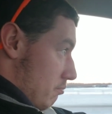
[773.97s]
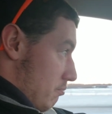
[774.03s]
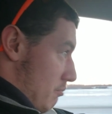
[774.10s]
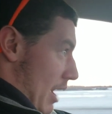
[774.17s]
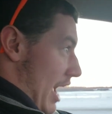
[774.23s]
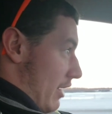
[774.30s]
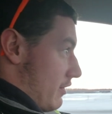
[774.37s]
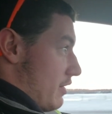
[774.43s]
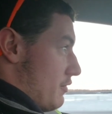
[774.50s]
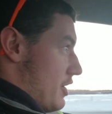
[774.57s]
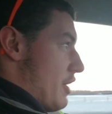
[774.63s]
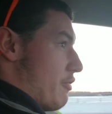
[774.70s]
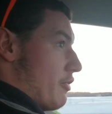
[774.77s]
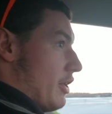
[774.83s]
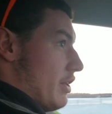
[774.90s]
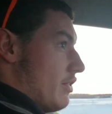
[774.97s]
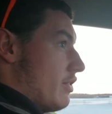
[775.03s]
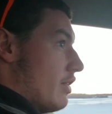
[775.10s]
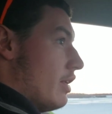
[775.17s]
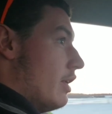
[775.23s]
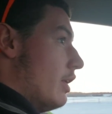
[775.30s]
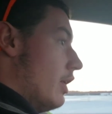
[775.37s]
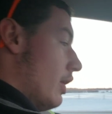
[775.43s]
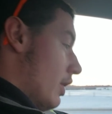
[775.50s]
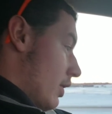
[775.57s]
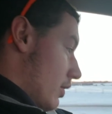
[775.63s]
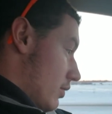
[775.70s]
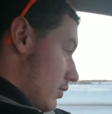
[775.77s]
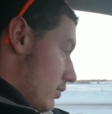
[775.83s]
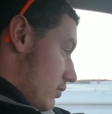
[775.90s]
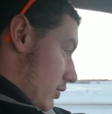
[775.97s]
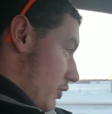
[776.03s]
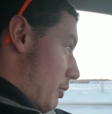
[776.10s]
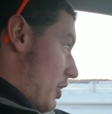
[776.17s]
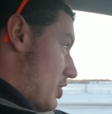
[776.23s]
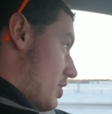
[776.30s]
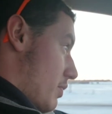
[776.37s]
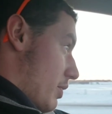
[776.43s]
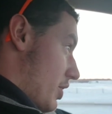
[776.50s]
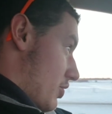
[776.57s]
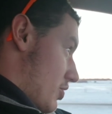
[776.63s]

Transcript: massive difference, especially when you're